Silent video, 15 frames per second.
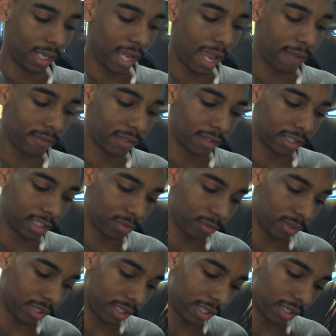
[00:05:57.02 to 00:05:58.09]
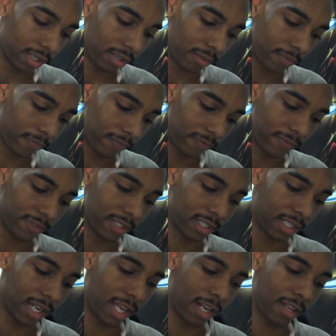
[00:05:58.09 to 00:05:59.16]
Having this one here
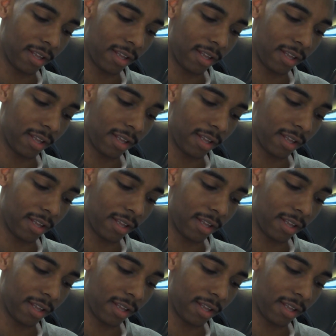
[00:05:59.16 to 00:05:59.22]
just kind